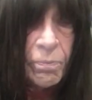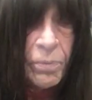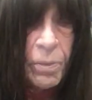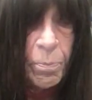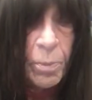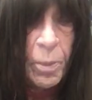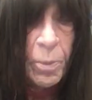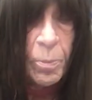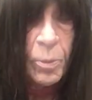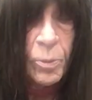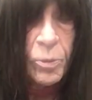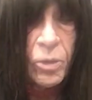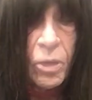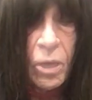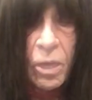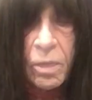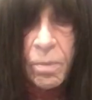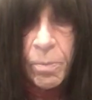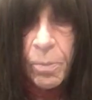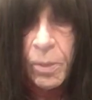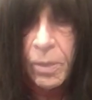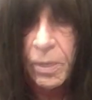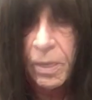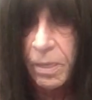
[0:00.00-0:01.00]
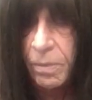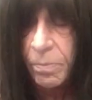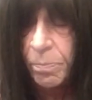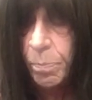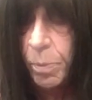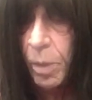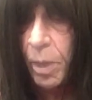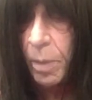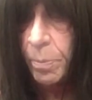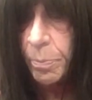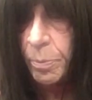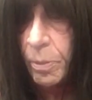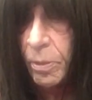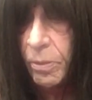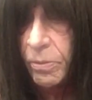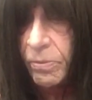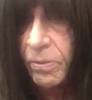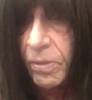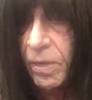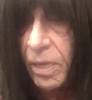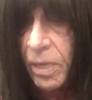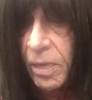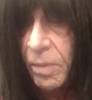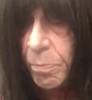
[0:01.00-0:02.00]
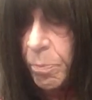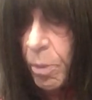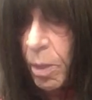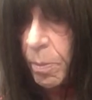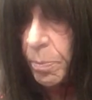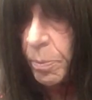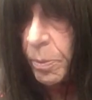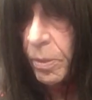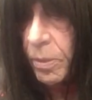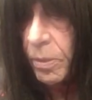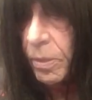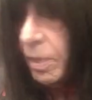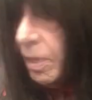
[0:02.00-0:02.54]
that people talk about in popular science, popular